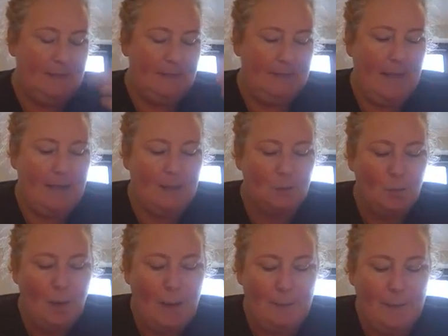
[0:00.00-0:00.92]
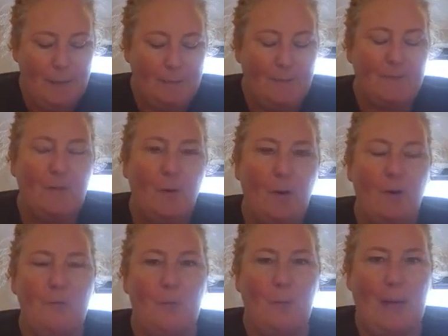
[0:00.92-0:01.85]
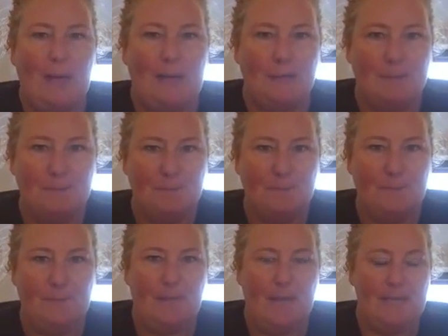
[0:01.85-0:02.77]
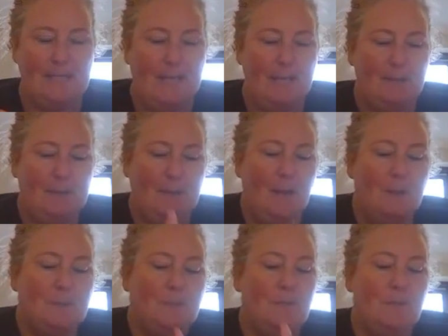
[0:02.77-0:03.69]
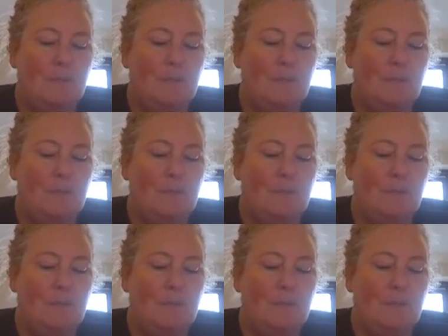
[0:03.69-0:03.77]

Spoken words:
that is where people fall off the wagon, is that it becomes,